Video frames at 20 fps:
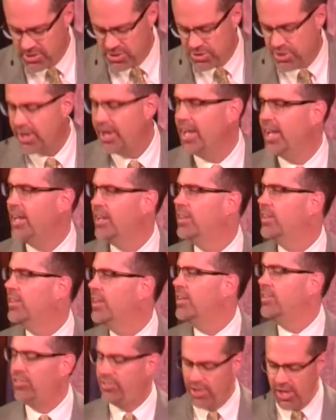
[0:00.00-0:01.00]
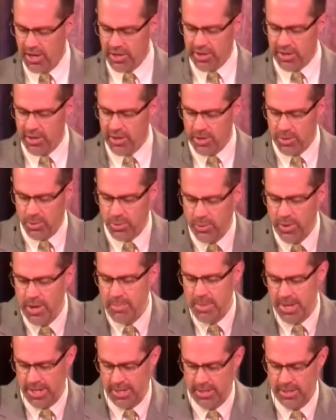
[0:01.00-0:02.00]
to train these younger
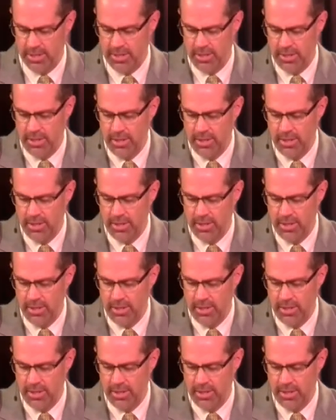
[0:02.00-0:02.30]
women.